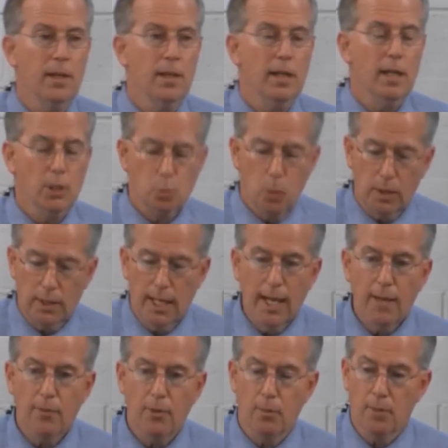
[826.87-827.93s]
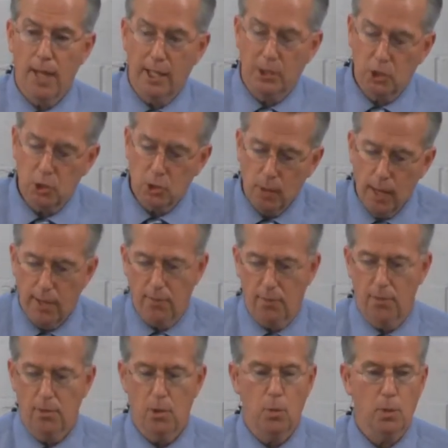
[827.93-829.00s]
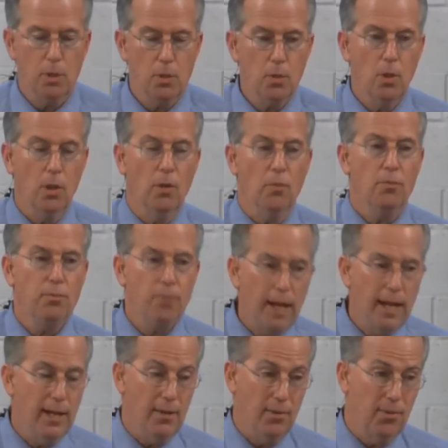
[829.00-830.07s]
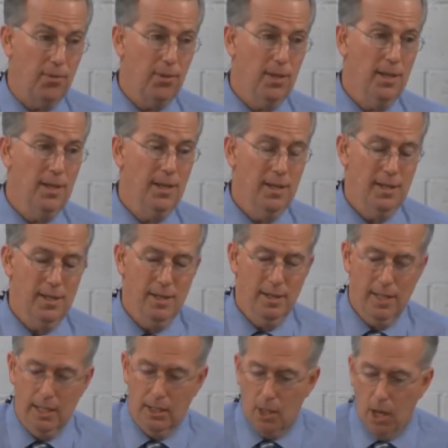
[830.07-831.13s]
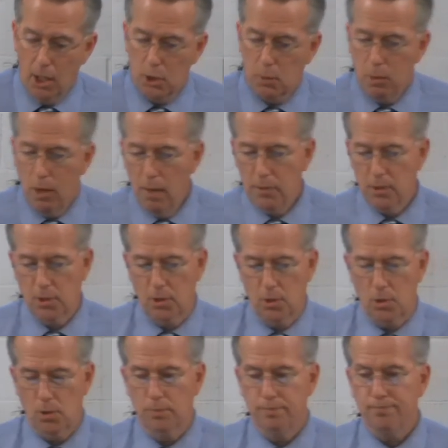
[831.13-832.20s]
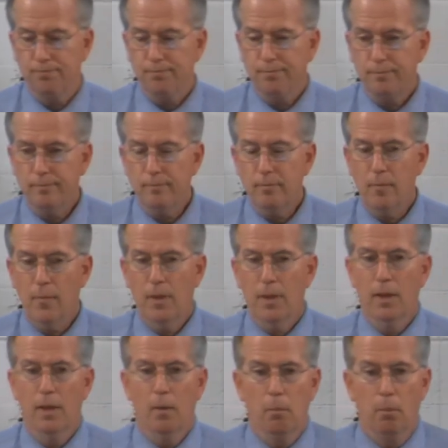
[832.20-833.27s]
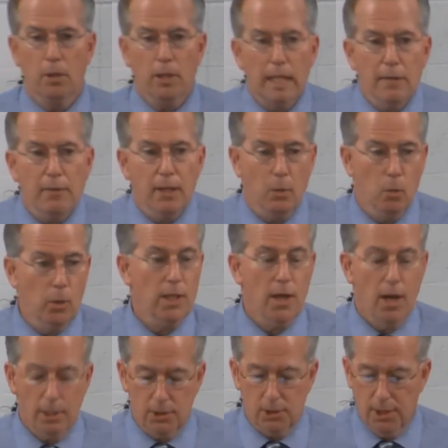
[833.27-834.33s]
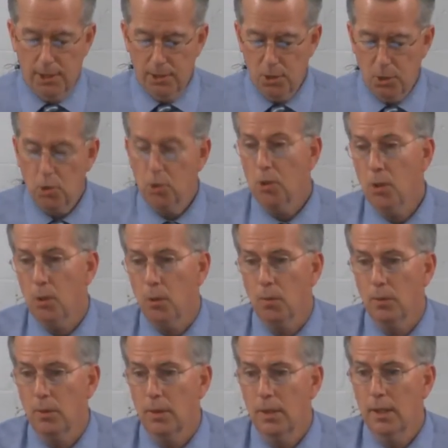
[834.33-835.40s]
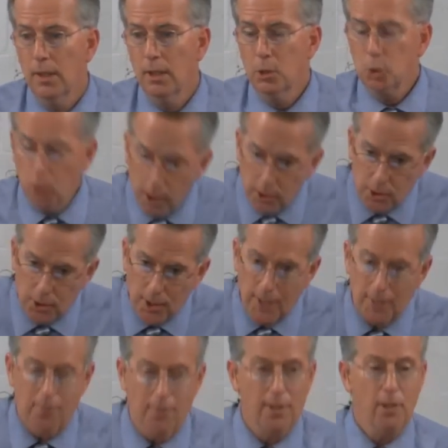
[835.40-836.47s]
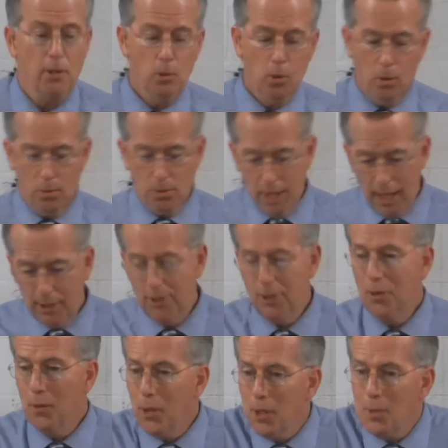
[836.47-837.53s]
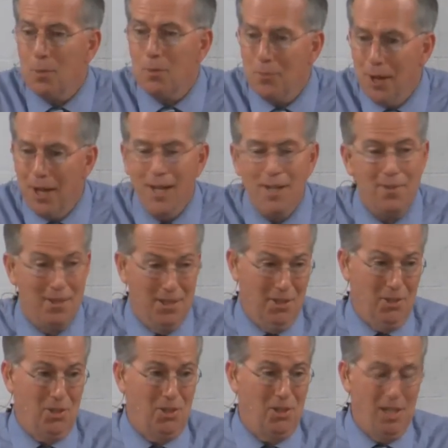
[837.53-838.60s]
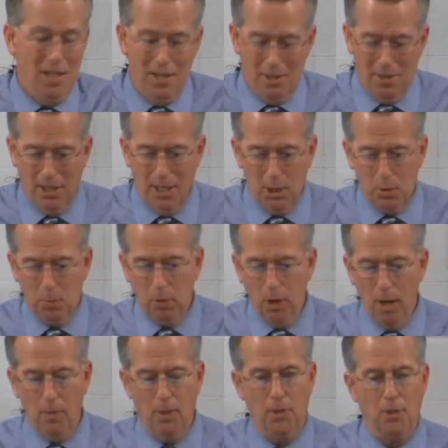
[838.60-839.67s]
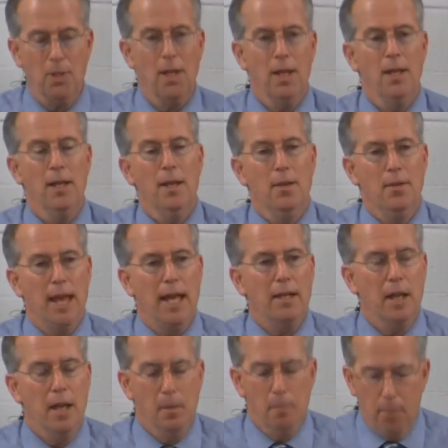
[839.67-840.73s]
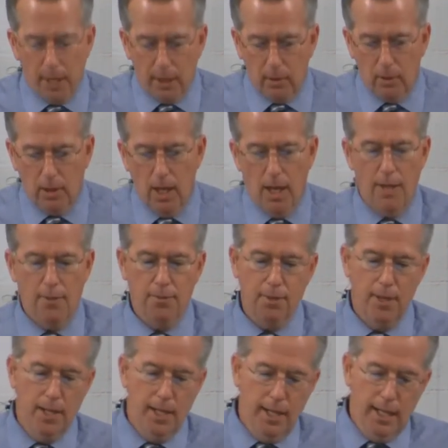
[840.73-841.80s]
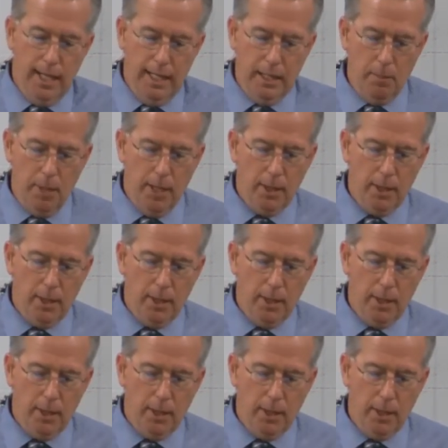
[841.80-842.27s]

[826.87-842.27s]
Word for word: is what gave them that strength to endure. Faith in God's promises. Believing what God says is true. Trusting that the Lord was actually going to provide this that He has promised. That better life in a better